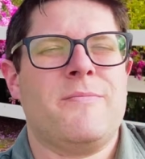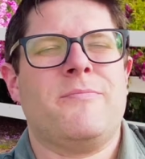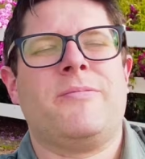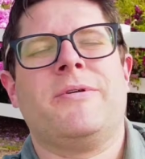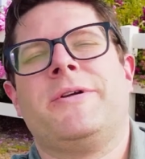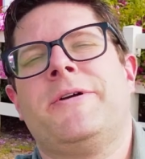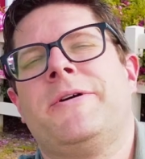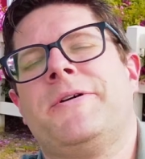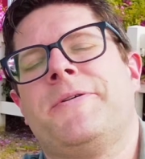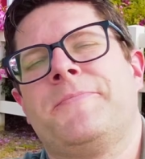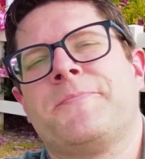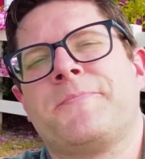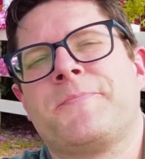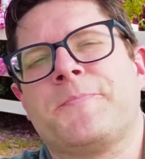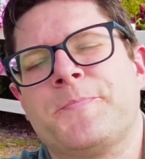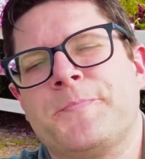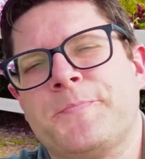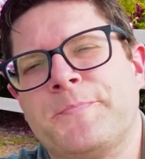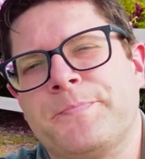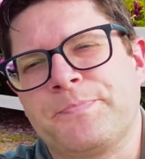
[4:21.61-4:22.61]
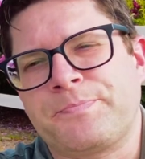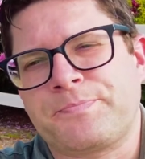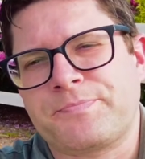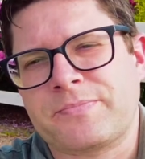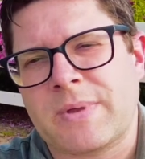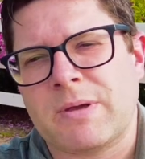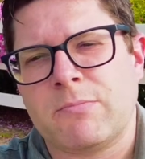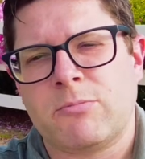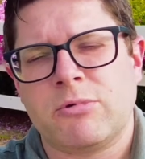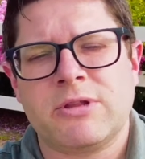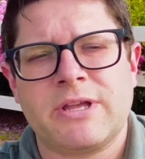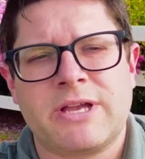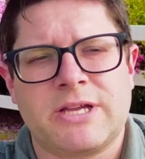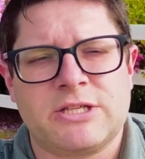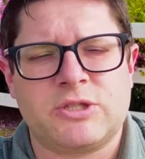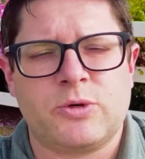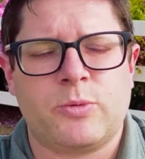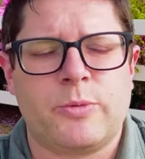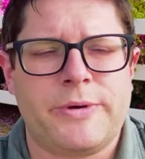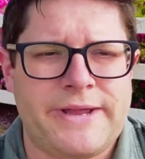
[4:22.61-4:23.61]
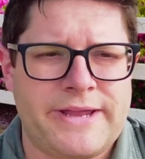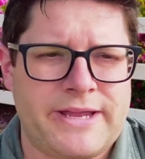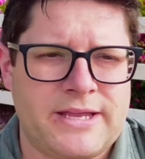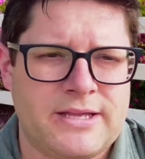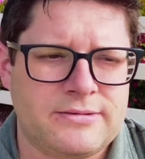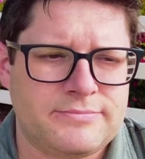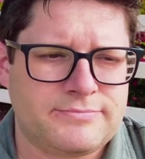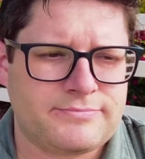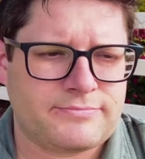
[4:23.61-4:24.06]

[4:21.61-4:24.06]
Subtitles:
but more like a twig